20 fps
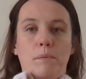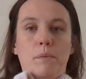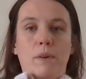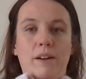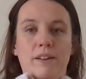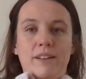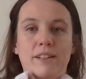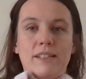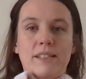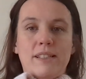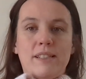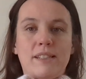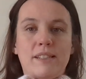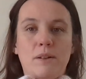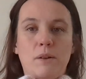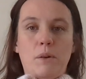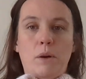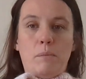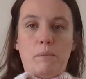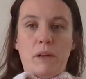whereas
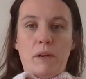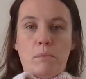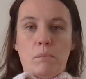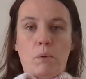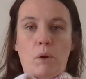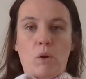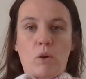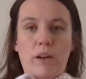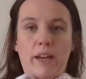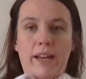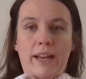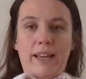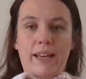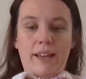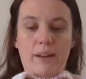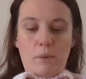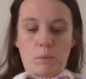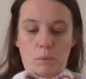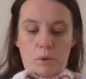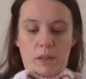a bit of
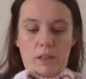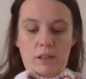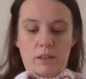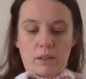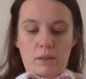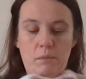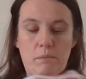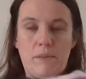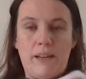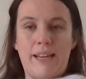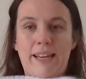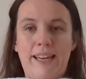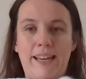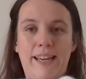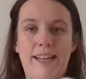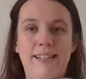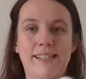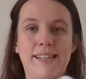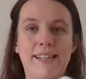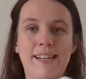blocking will make
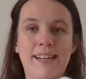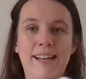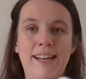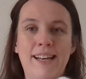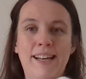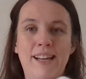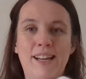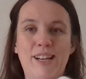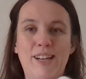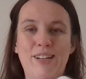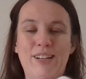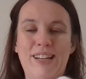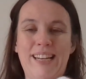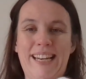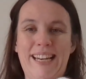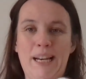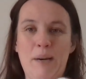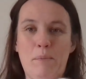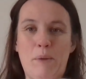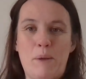it look
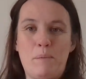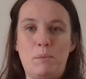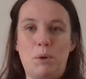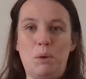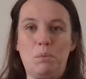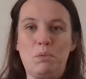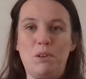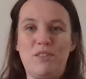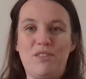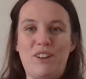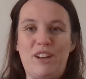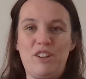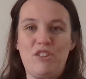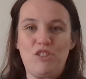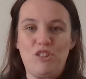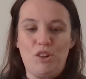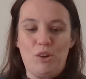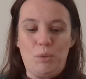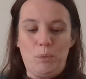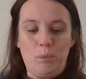a little bit more
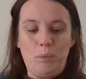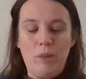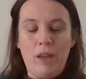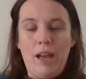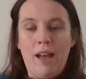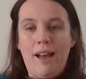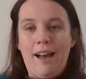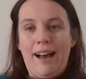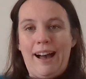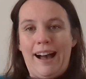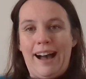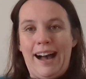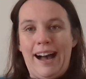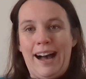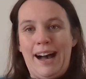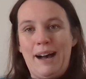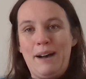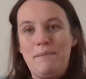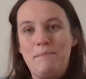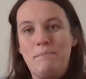professional.
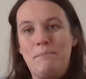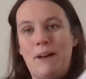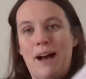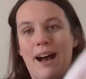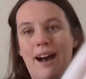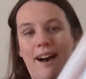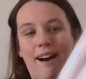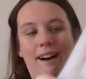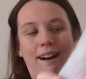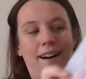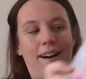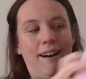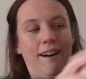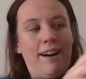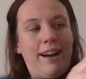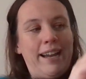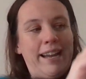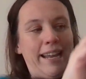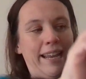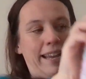
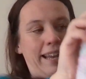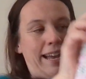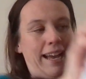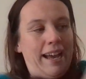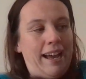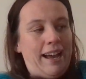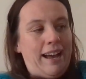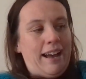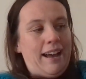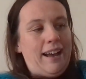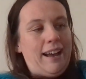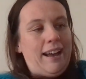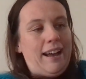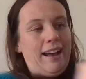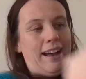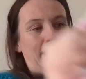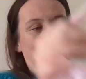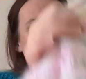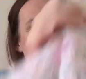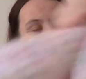I
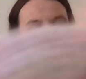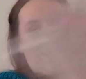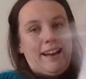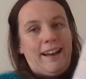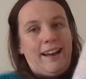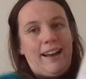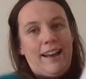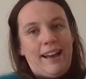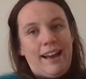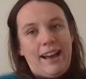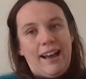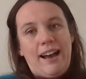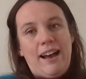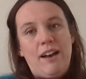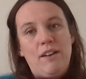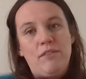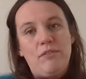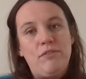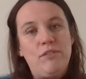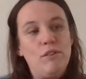
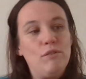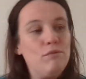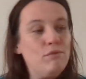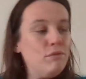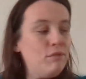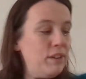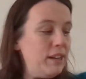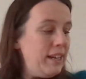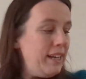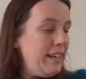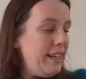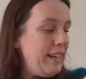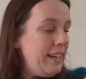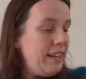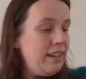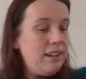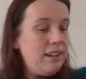have really